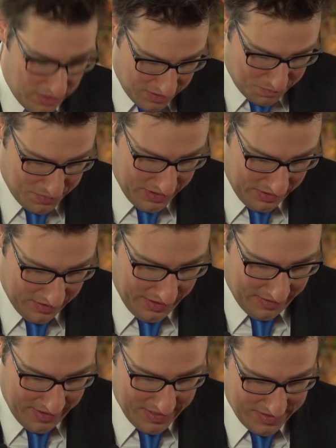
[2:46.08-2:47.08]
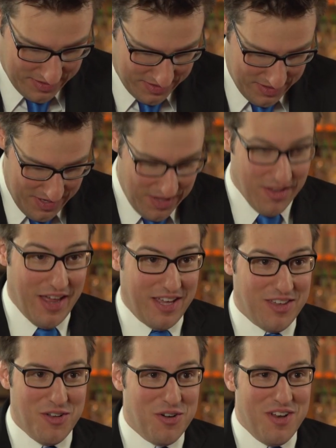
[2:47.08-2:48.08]
they'll just be like this.
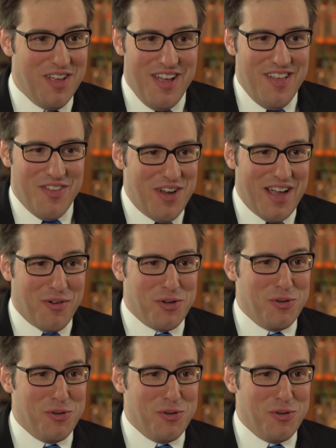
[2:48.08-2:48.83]
Like they're not